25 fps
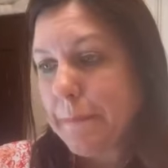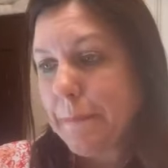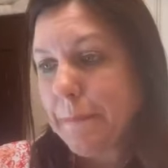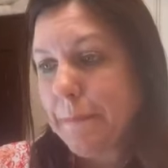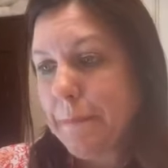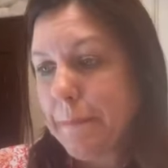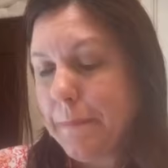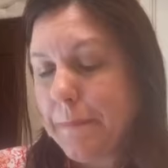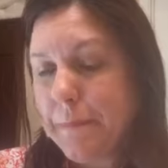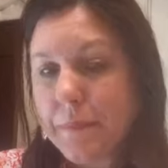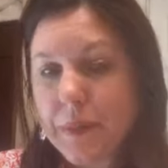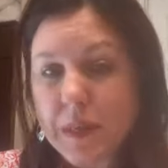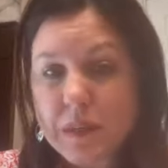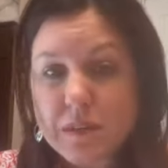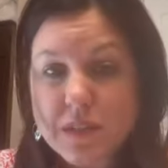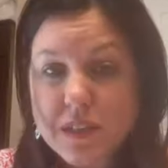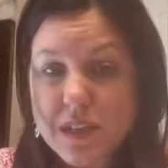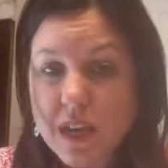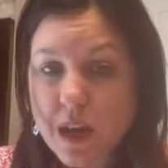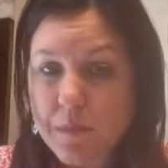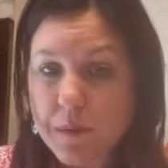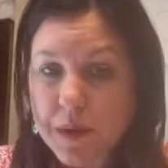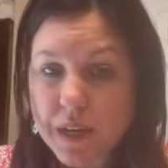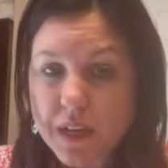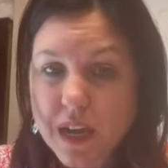Hmm, he's
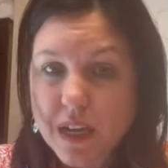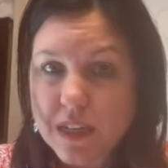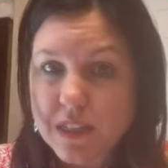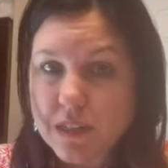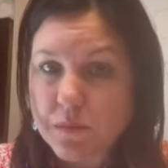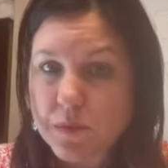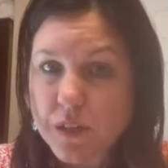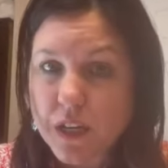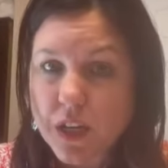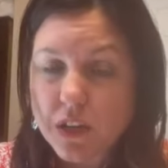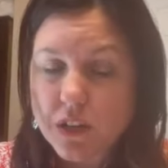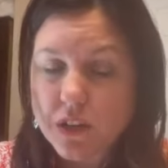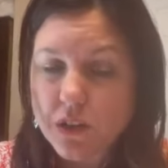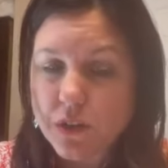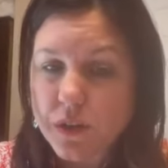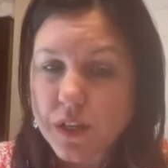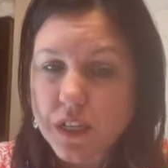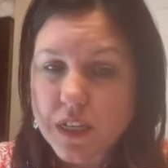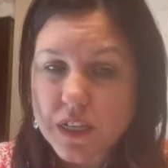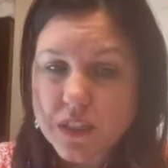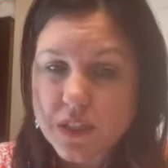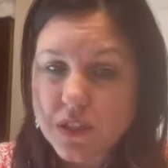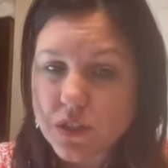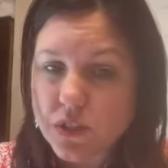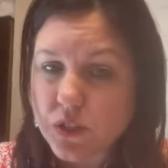coming, guys. I'm telling you, he
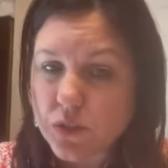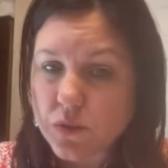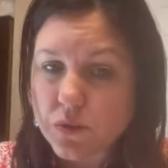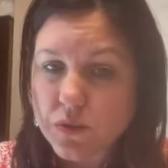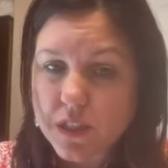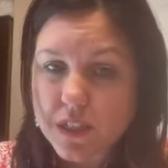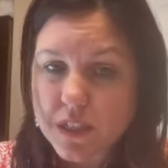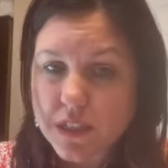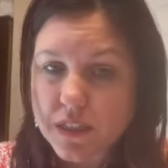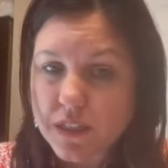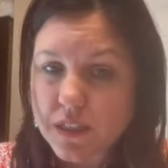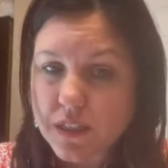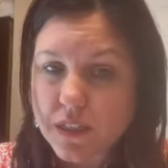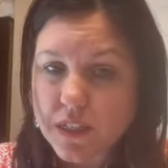doesn't do this.